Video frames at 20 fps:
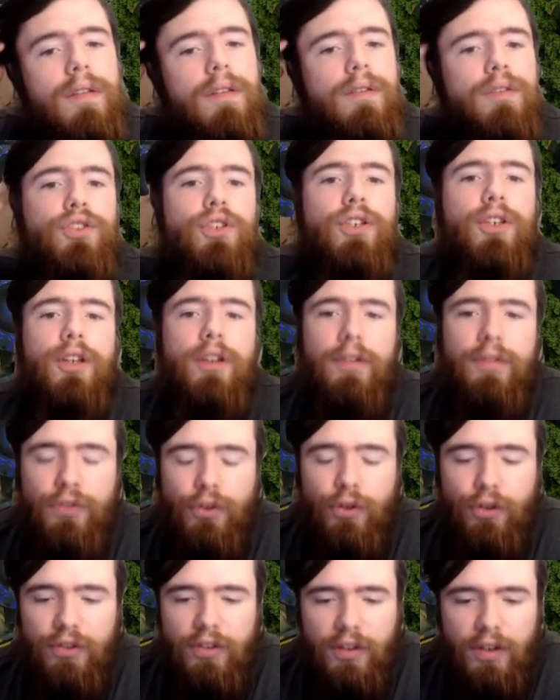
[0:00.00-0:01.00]
He's just going to
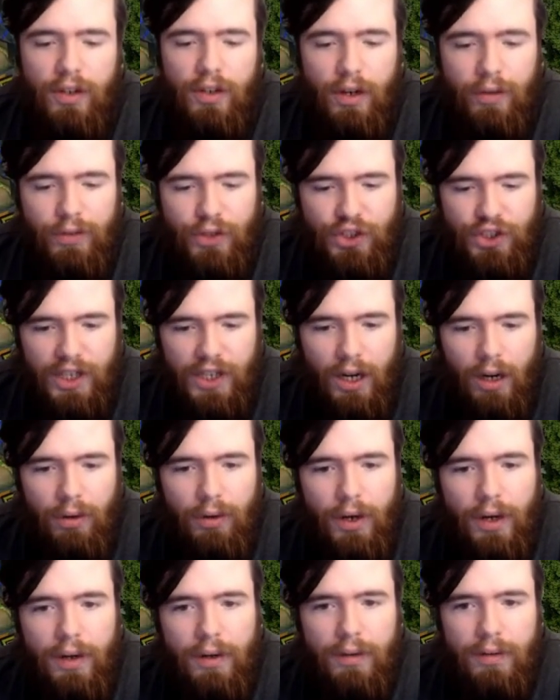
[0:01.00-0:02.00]
fuse into another Sheou,
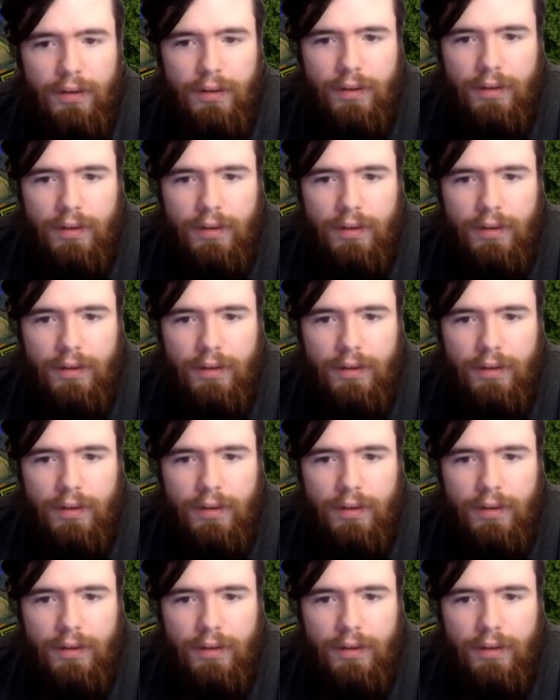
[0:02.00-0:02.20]
right?